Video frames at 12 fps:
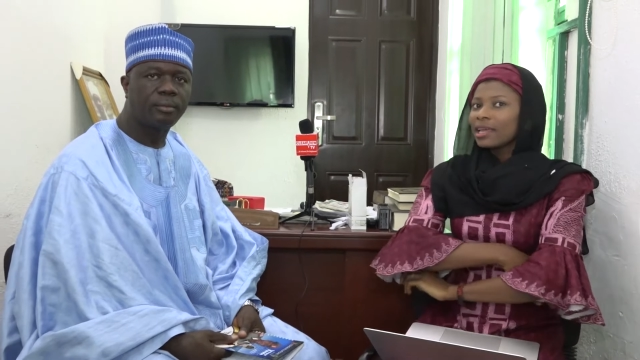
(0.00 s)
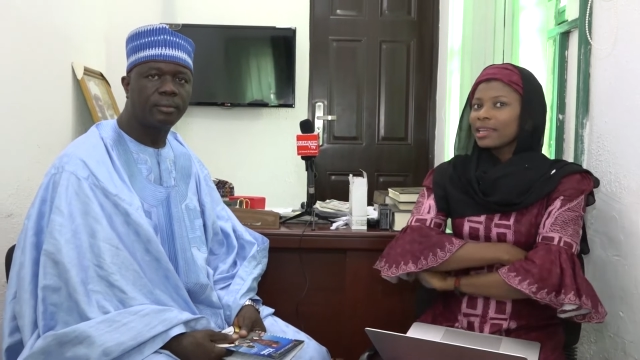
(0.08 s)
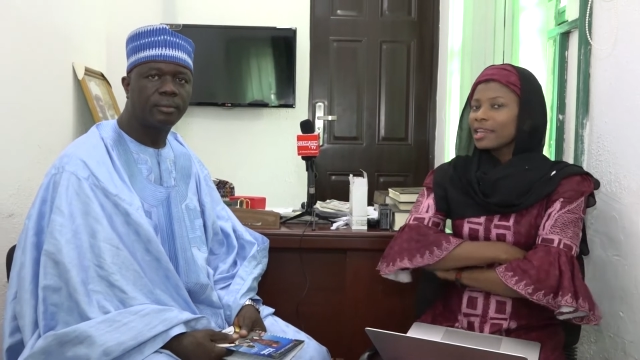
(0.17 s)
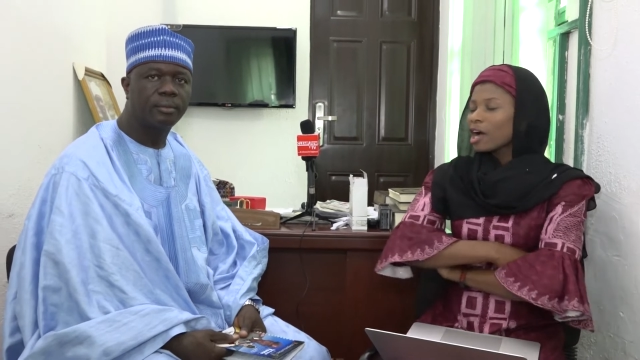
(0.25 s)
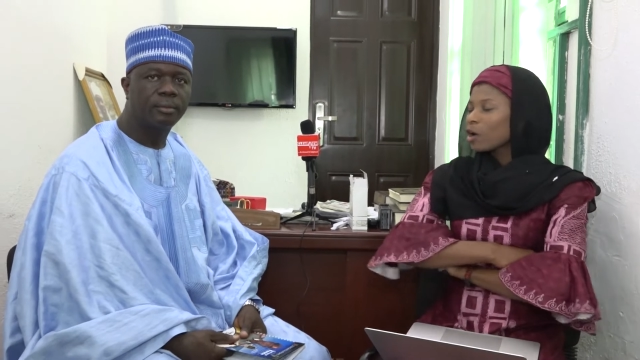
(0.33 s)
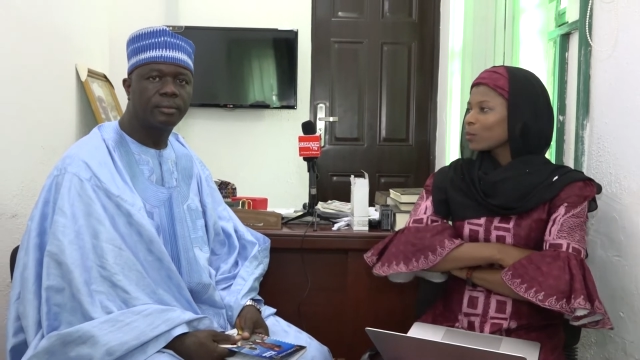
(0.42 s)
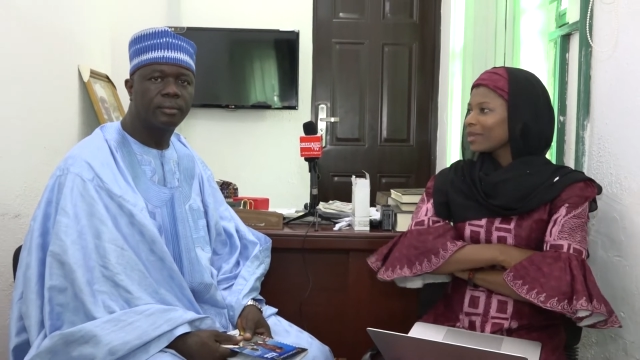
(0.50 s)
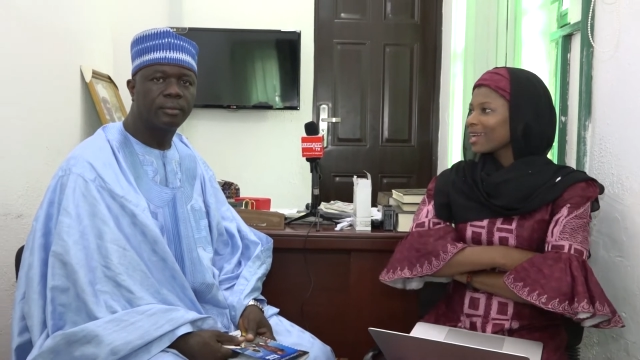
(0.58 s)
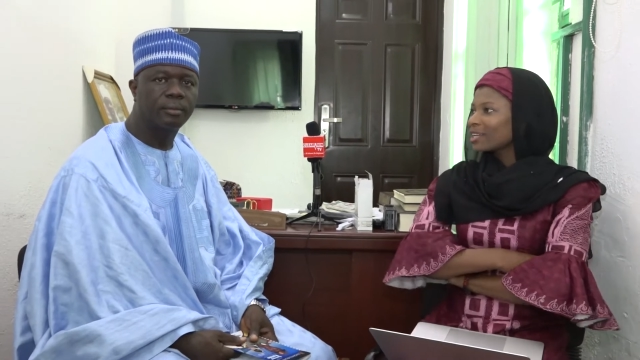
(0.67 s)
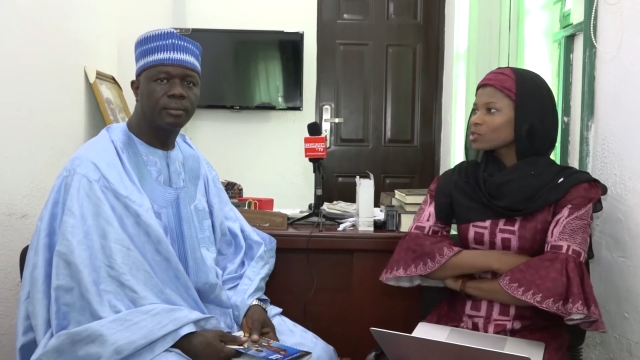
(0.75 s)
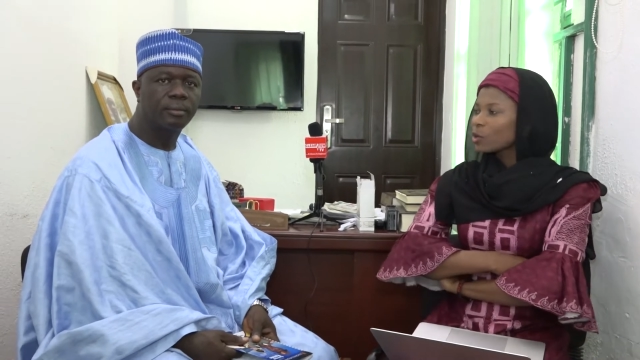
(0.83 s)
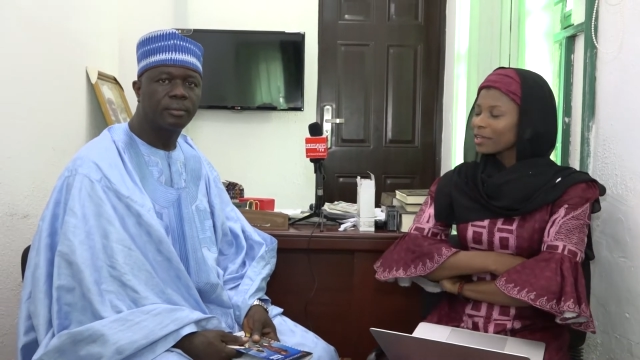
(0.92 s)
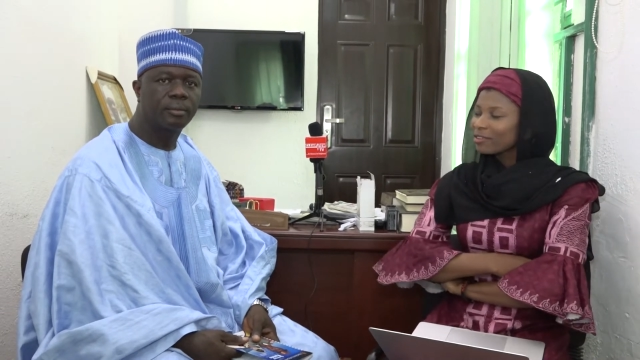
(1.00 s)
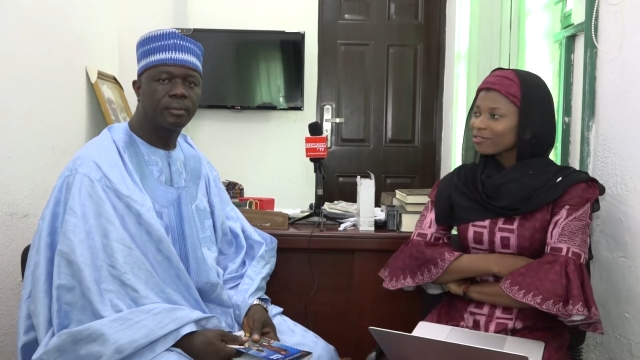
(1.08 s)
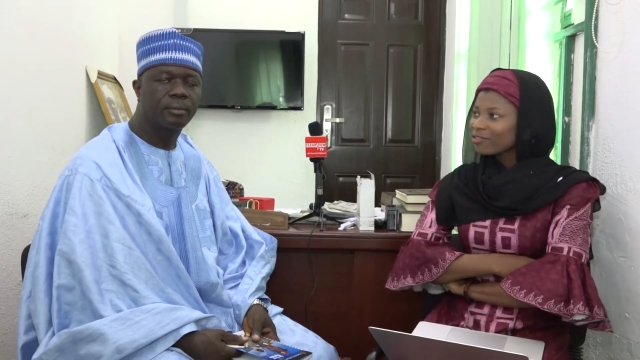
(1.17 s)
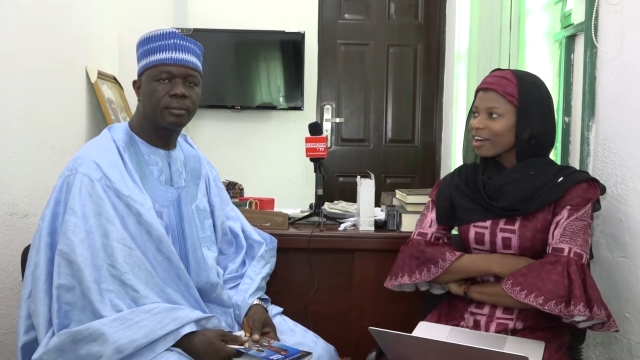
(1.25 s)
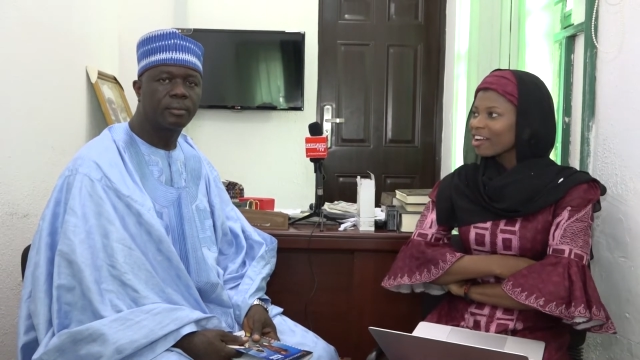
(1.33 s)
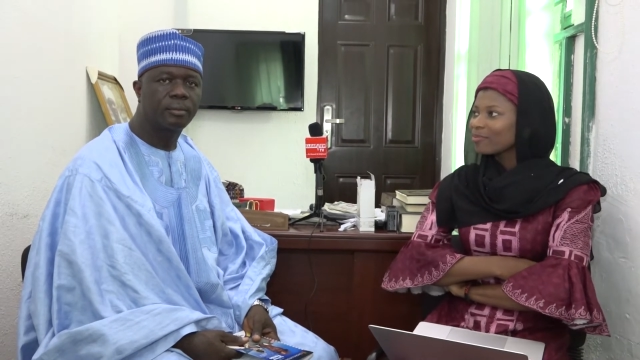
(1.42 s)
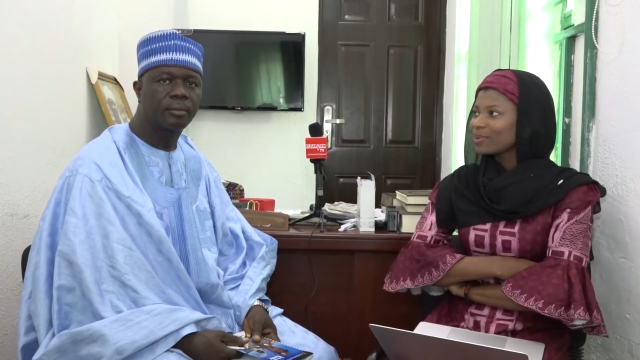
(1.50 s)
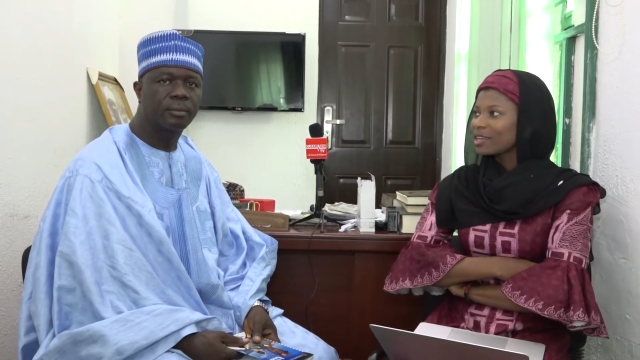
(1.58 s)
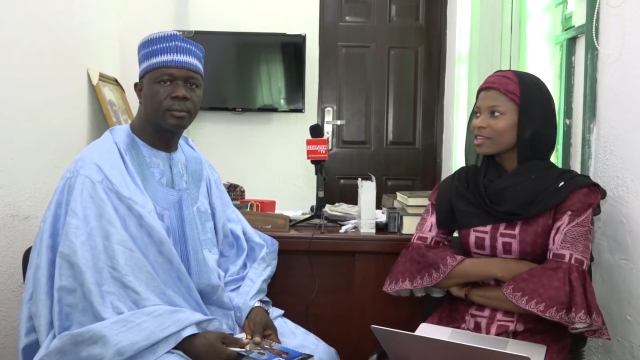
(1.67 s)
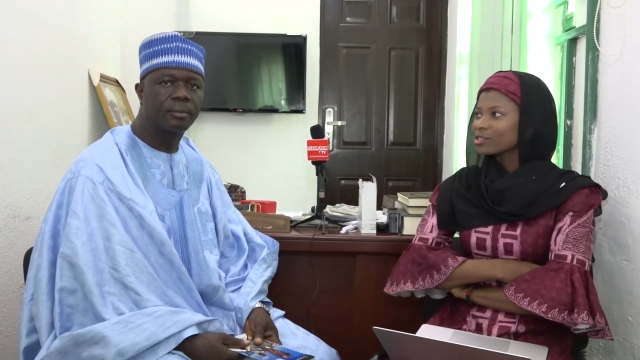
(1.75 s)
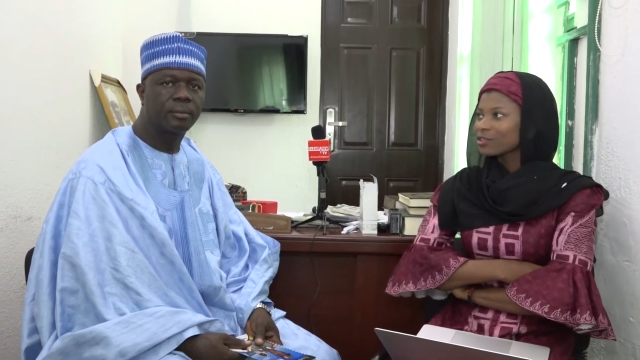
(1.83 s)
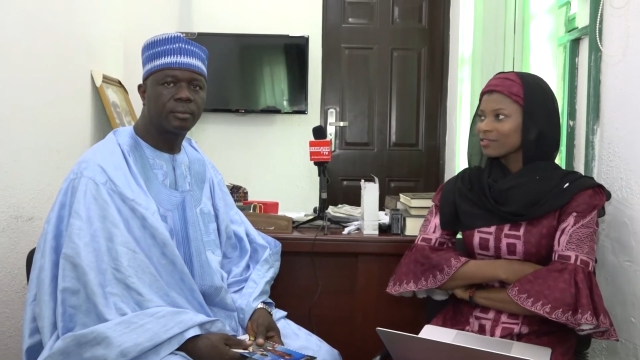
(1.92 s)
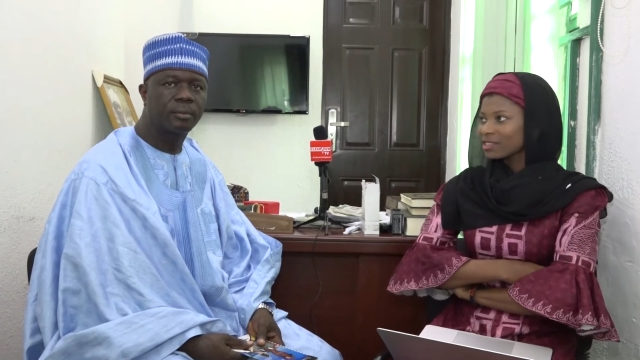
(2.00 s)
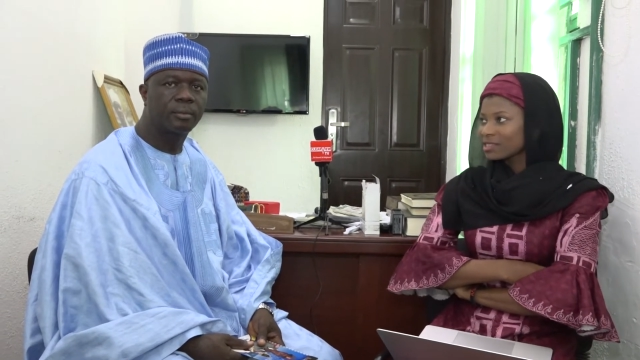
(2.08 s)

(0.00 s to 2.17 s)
Speaker 1: Now we are talking five pillars of